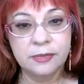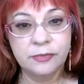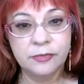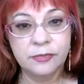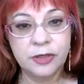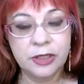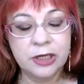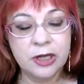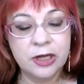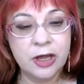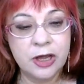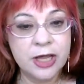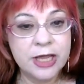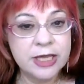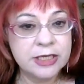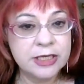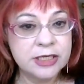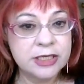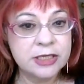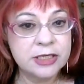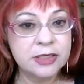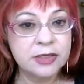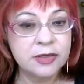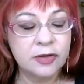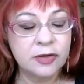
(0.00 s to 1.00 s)
The
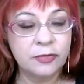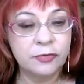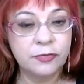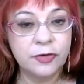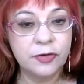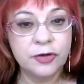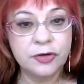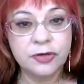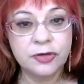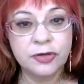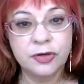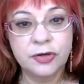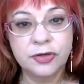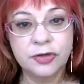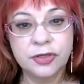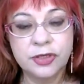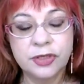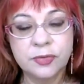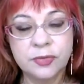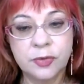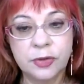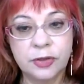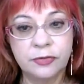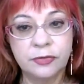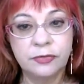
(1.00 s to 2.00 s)
light, The
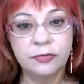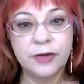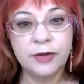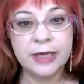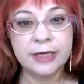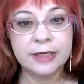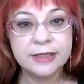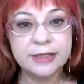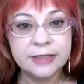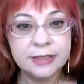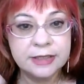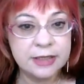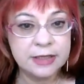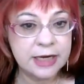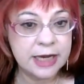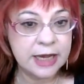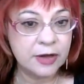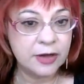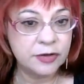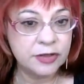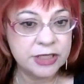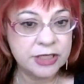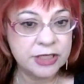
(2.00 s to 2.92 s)
photons will affect our